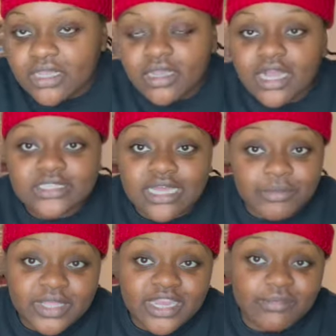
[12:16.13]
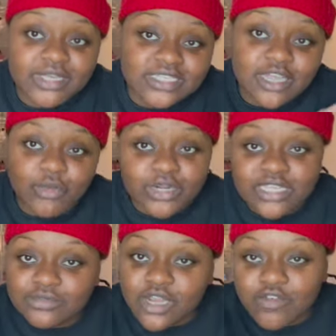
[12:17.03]
I stopped playing it because I don't want to
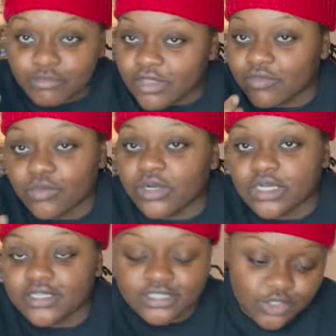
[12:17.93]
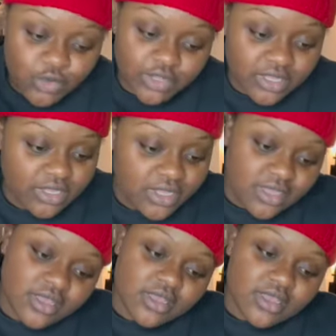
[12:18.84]
keep starting from level one. It's annoying.
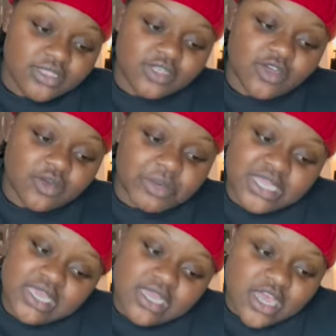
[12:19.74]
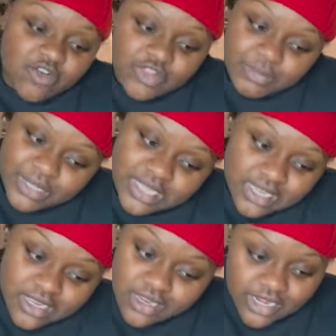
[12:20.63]
So, but yeah, I don't really
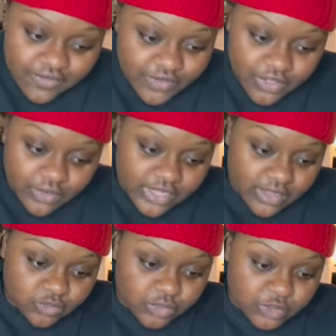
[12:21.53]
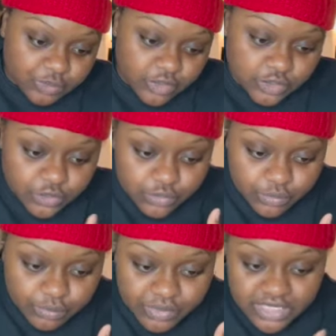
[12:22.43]
play any video games. What sports do
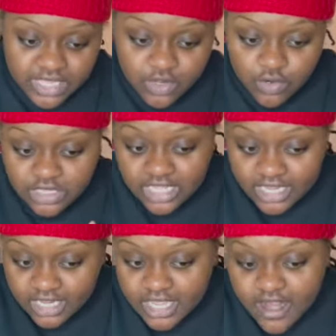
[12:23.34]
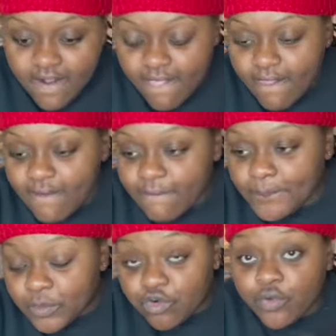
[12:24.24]
you play or like?
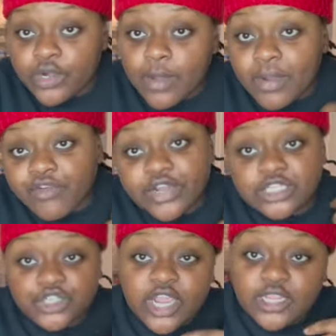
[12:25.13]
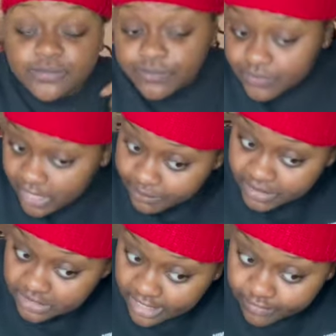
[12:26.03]
Um, growing up, I ran track. I
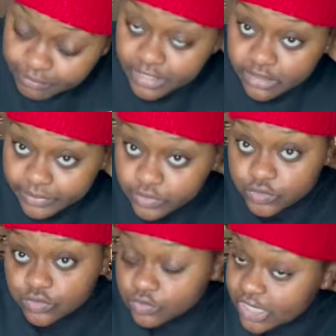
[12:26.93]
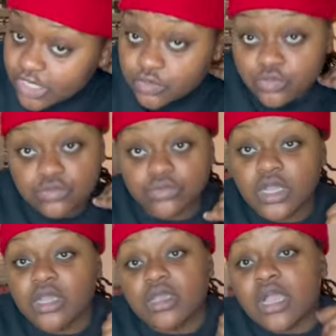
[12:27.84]
mean, like from elementary school to high school,
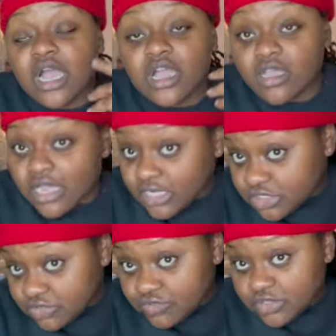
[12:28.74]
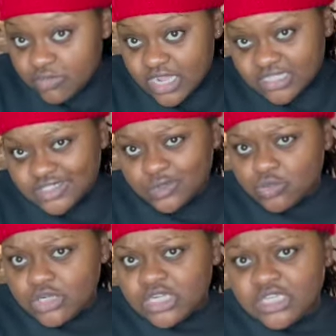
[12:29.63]
I I just why is this
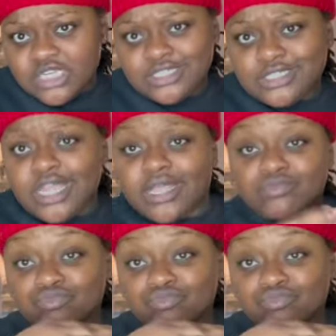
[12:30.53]
one just like